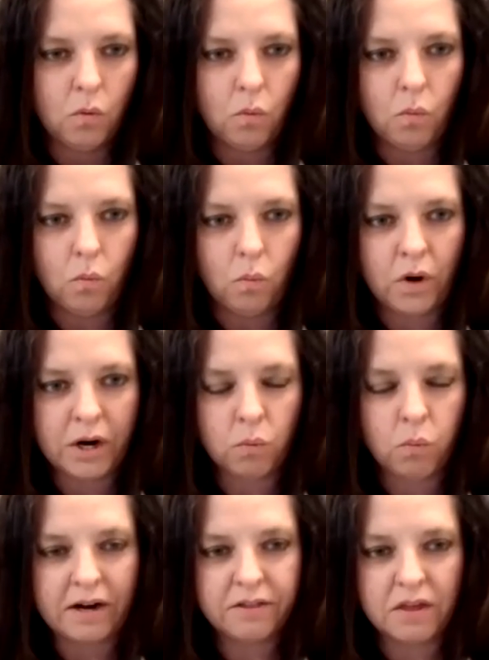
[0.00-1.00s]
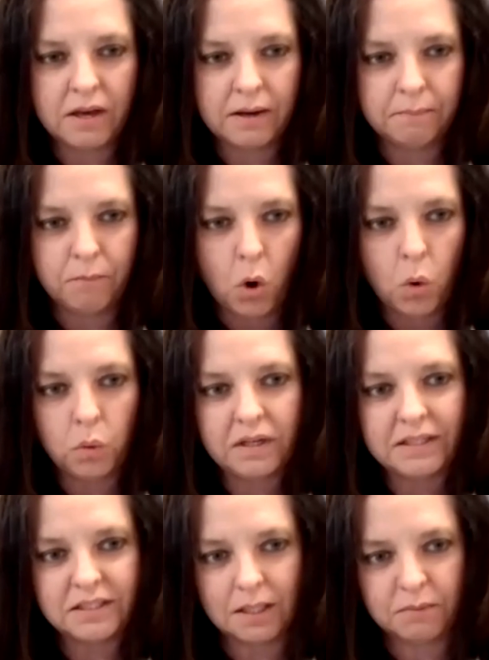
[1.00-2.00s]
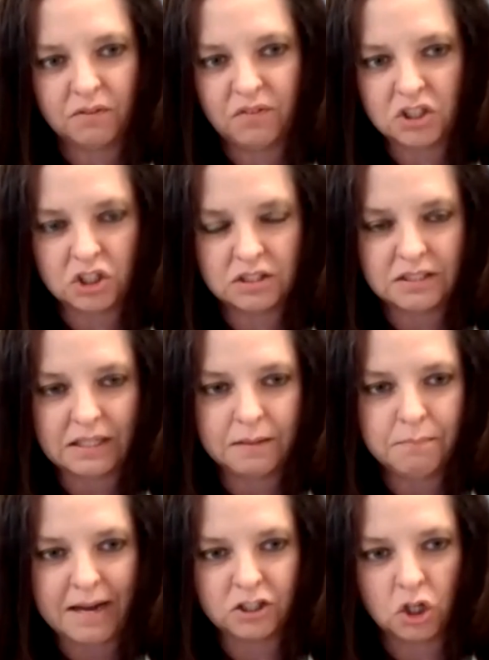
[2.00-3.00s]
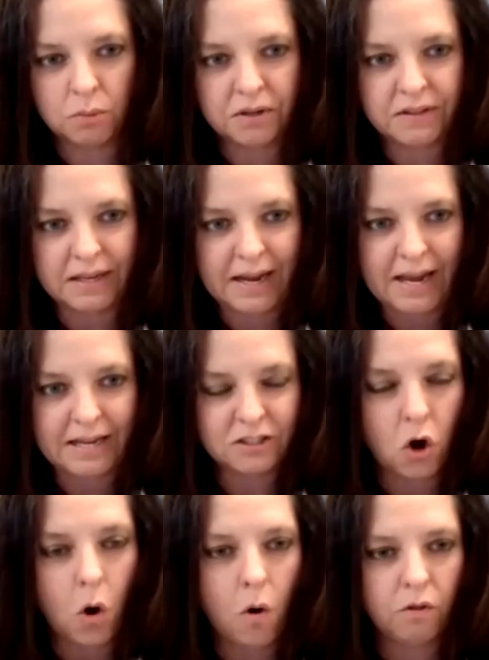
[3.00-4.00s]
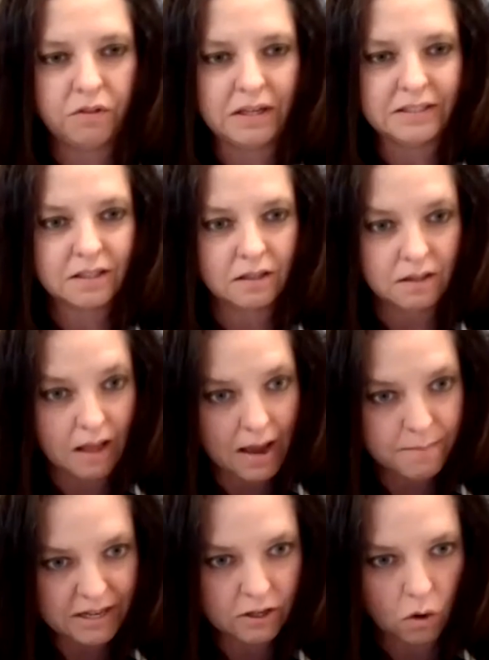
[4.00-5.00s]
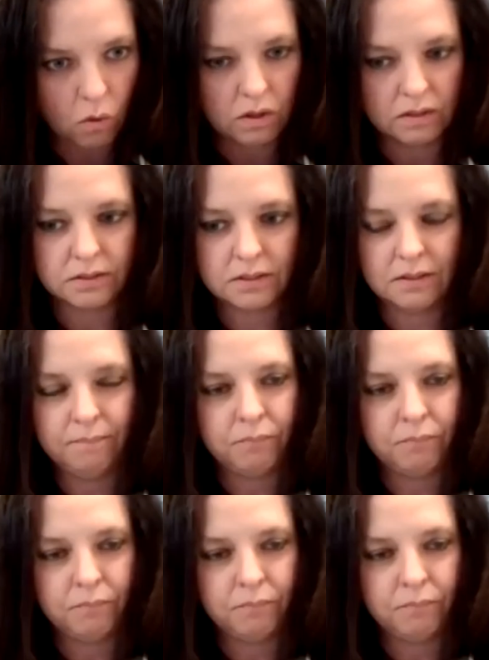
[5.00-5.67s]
we're one of the only subdivisions in Manitoba that hit all these climate goals.